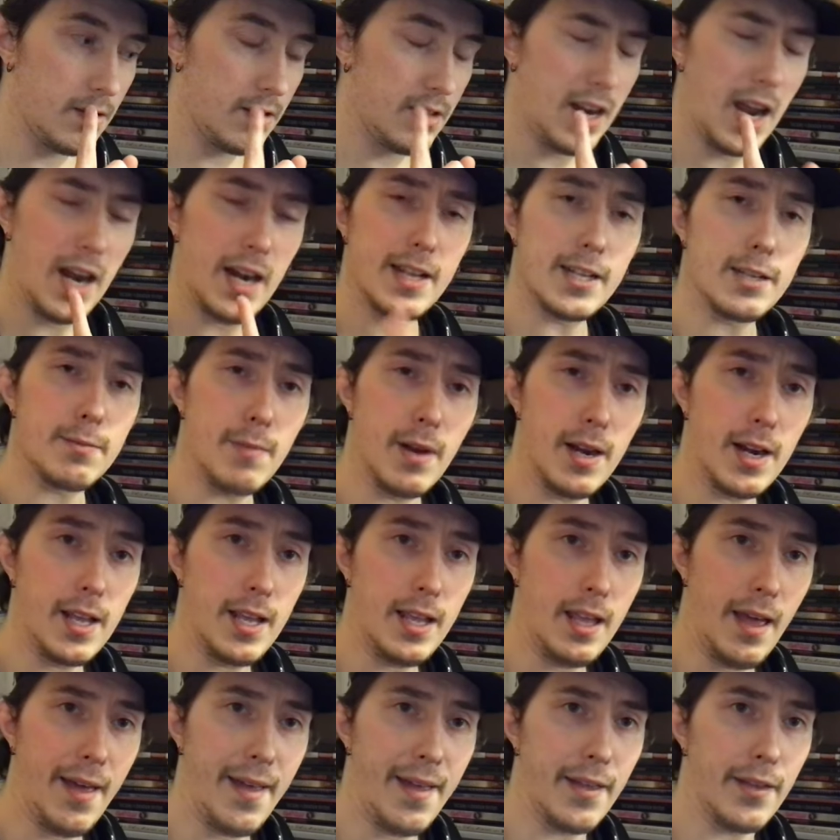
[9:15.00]
not as
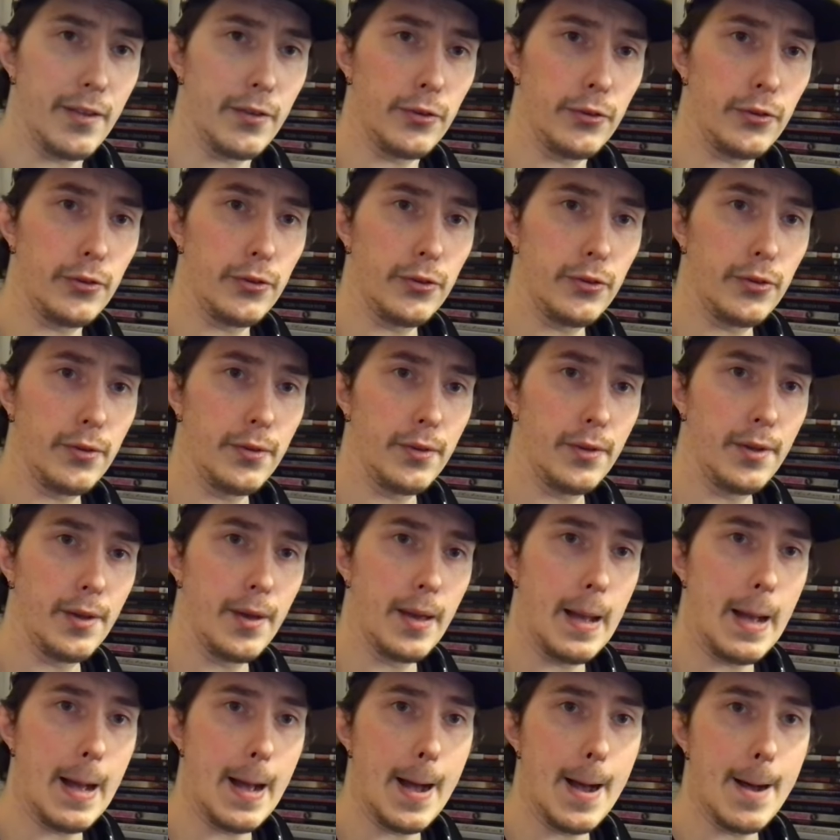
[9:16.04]
many as
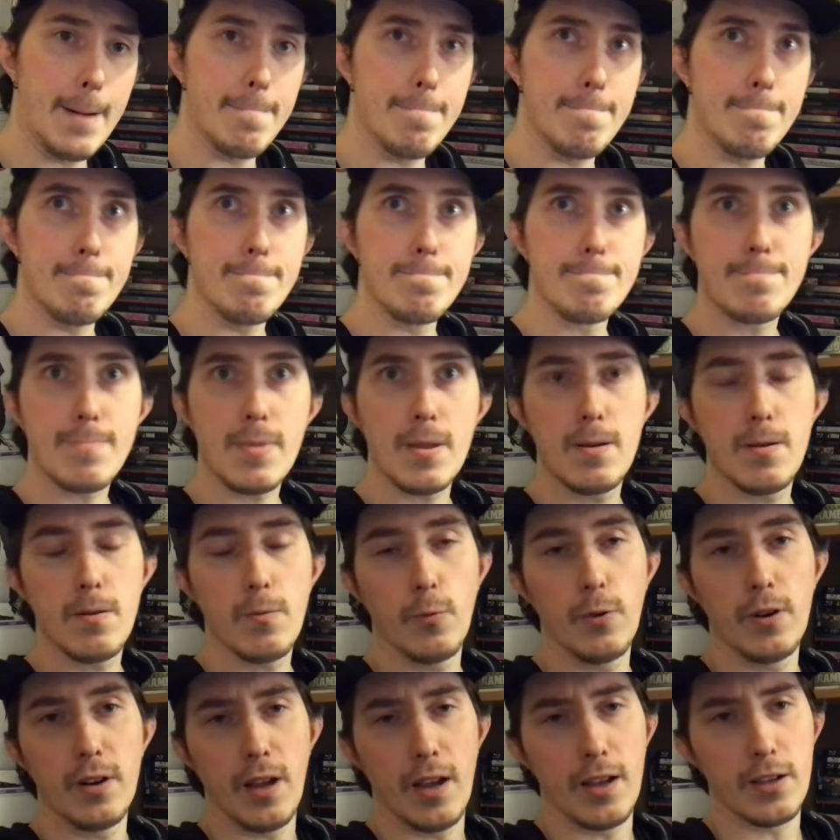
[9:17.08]
um,
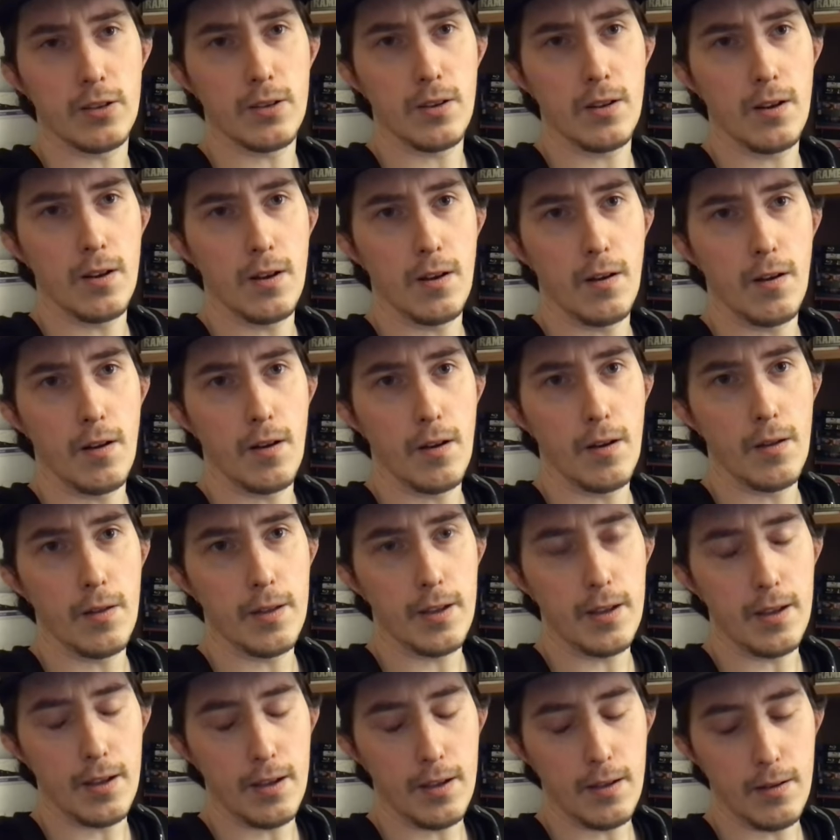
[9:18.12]
when I saw
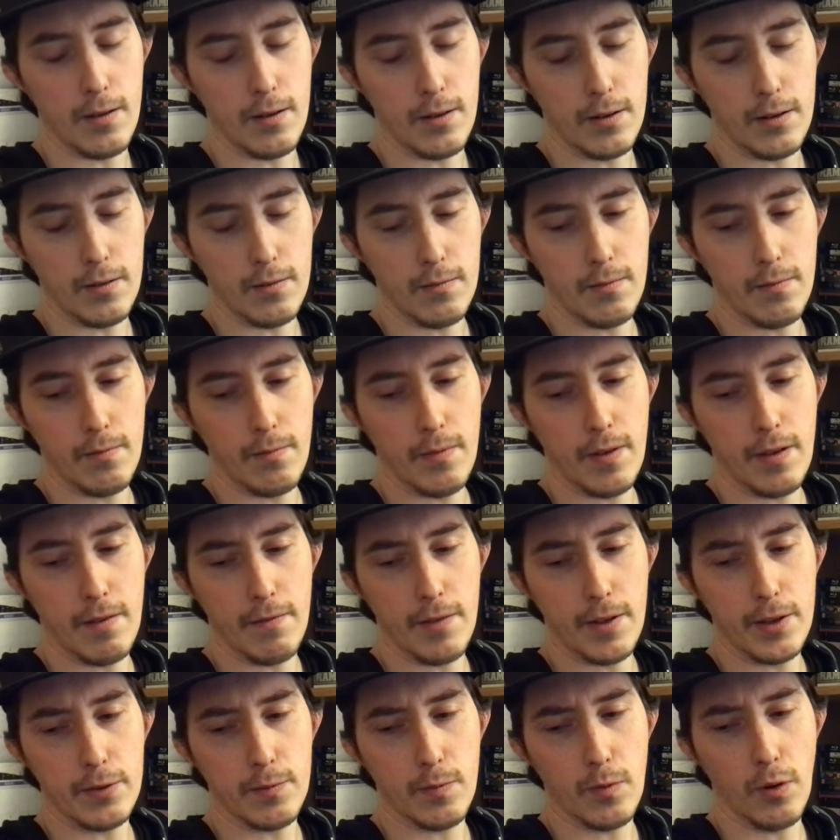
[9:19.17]
the
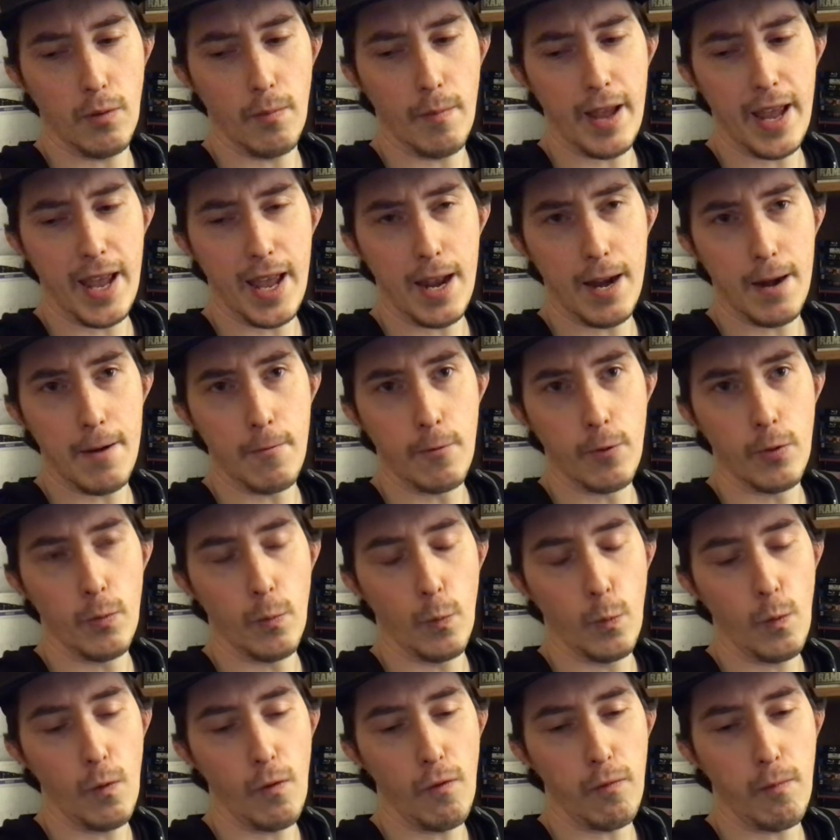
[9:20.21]
Invisible Man,
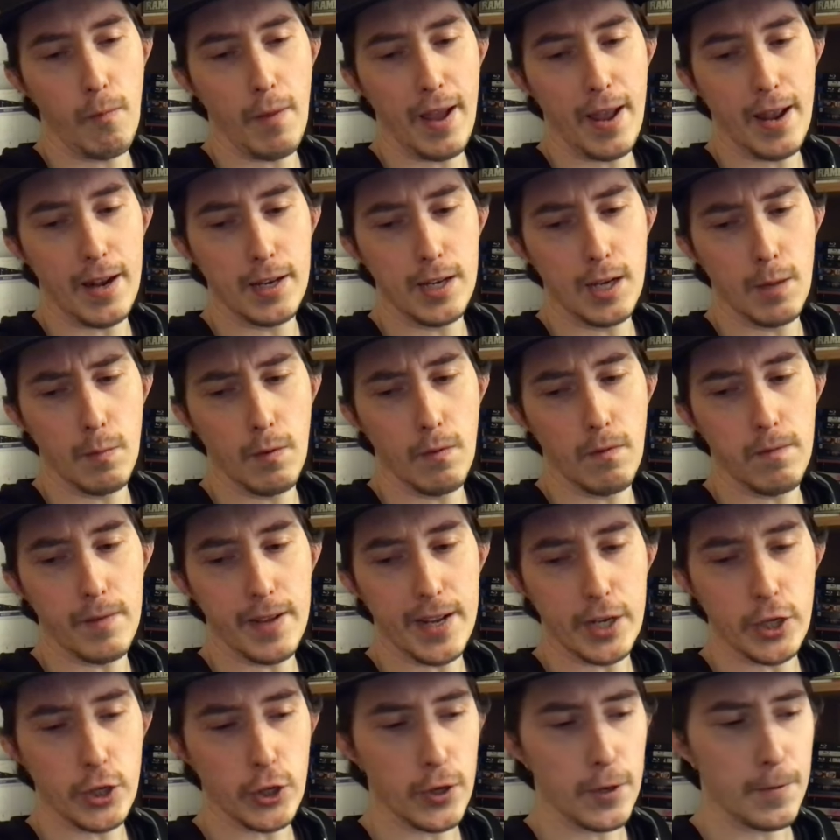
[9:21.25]
Wolfman double
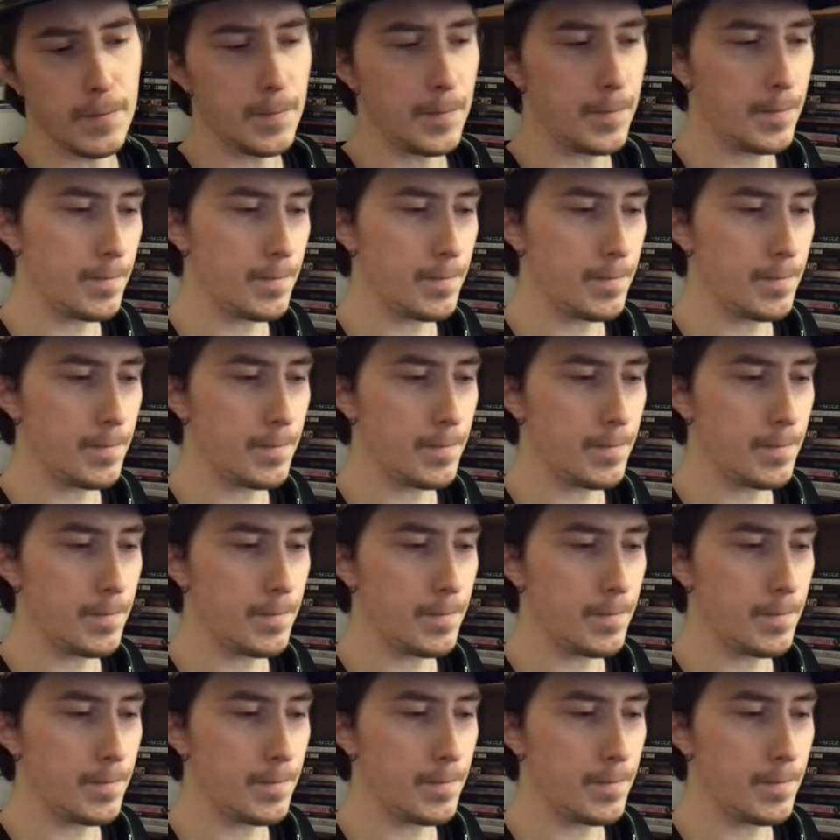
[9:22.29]
feature.